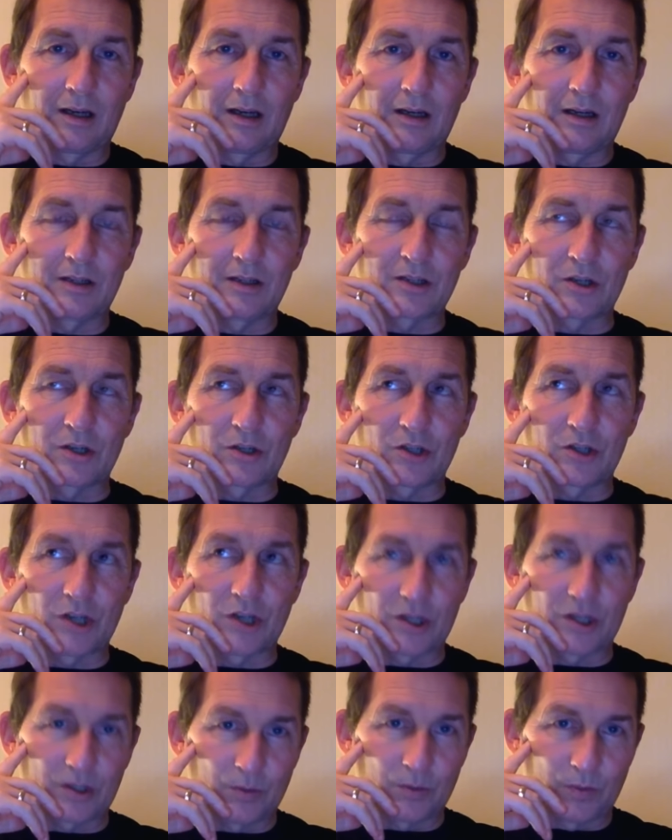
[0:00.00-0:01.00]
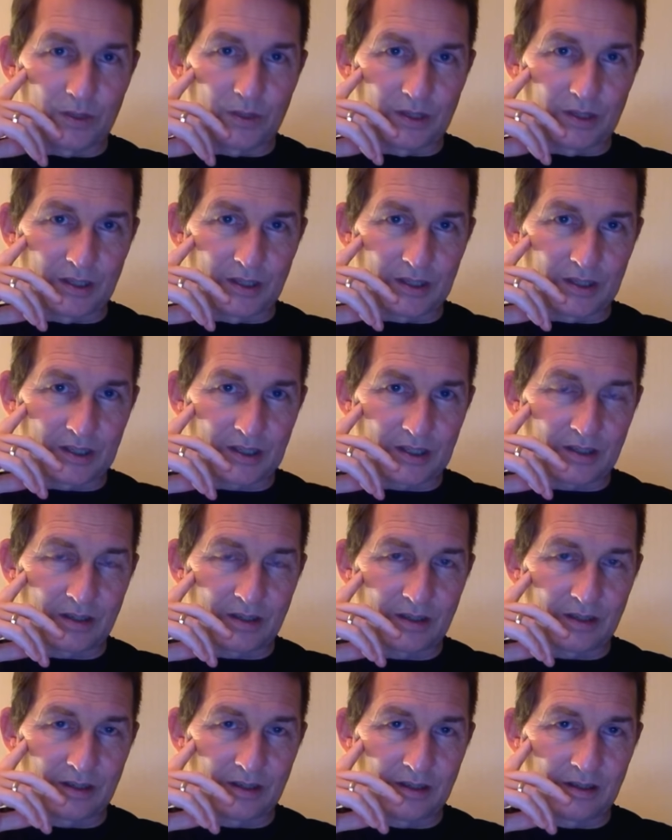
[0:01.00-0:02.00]
association with this
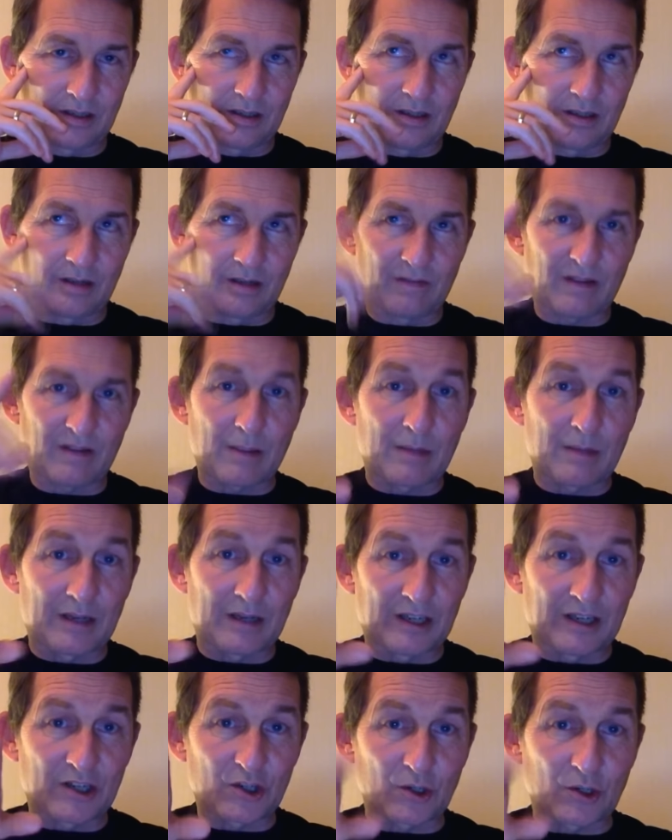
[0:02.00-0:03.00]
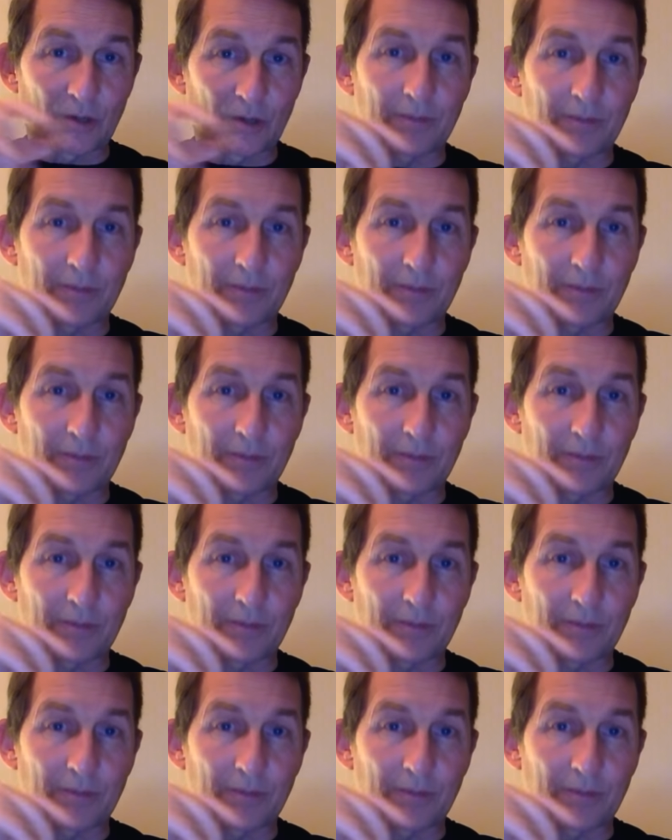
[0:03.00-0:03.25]
family issue.